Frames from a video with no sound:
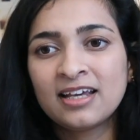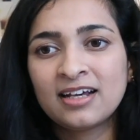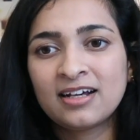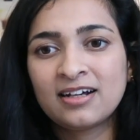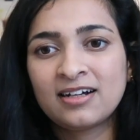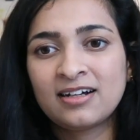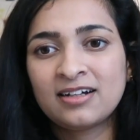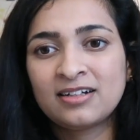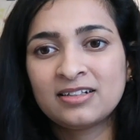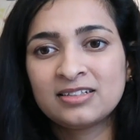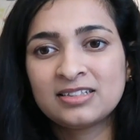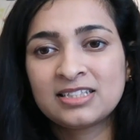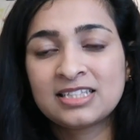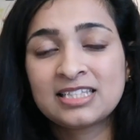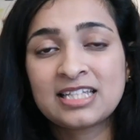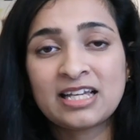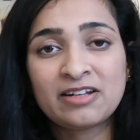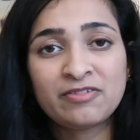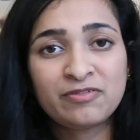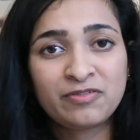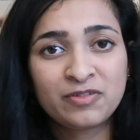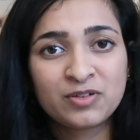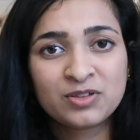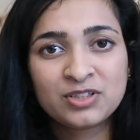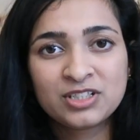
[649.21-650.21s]

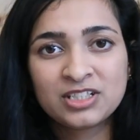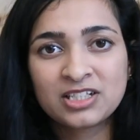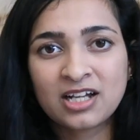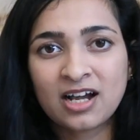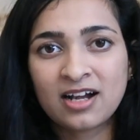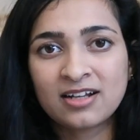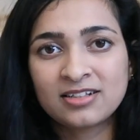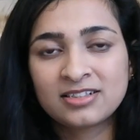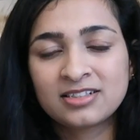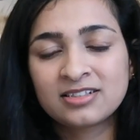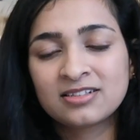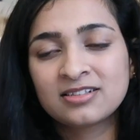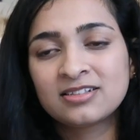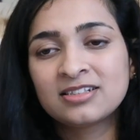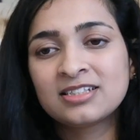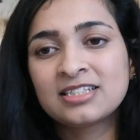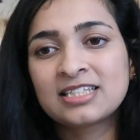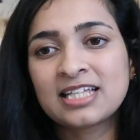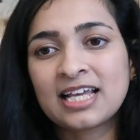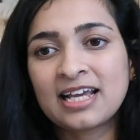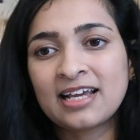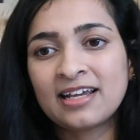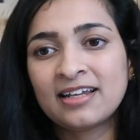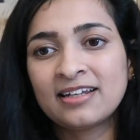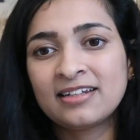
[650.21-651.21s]
cell phone
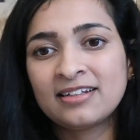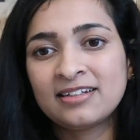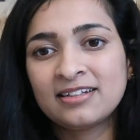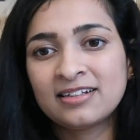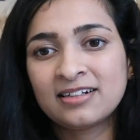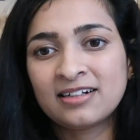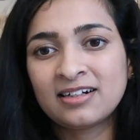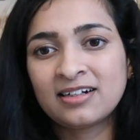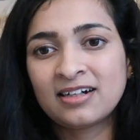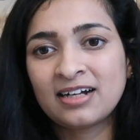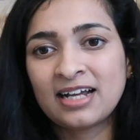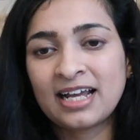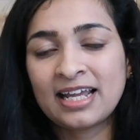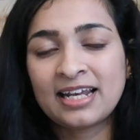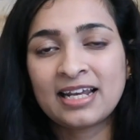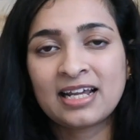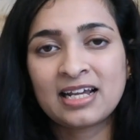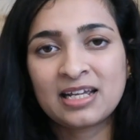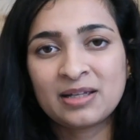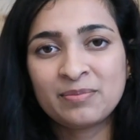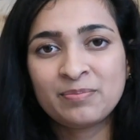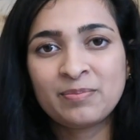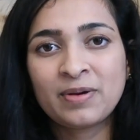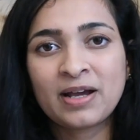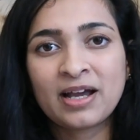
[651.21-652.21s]
chargers and an
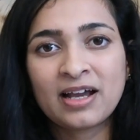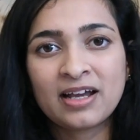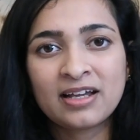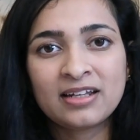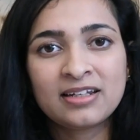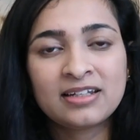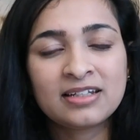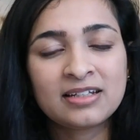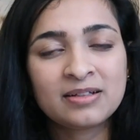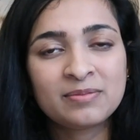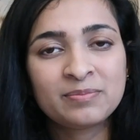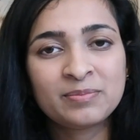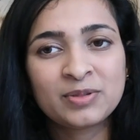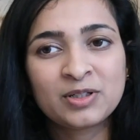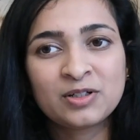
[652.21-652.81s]
iPad,